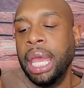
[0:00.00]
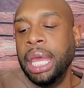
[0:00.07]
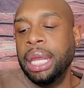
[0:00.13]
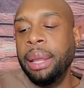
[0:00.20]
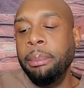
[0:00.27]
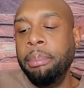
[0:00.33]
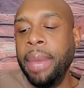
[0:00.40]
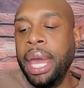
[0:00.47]

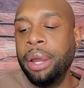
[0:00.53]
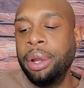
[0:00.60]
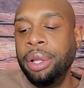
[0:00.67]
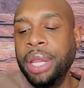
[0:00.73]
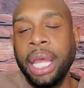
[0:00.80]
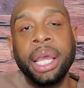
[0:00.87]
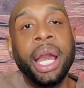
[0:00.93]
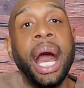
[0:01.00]
in a
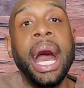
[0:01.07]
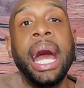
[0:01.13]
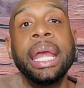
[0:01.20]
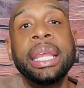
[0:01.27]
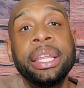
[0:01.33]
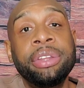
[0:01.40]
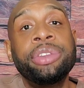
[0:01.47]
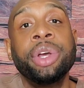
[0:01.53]
manner that
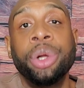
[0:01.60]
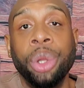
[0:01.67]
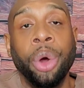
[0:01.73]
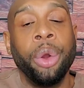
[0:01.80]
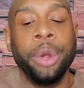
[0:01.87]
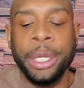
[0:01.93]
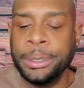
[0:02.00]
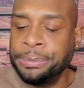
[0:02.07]
God gets the
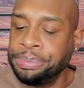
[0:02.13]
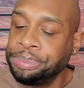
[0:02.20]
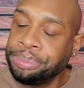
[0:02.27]
glory.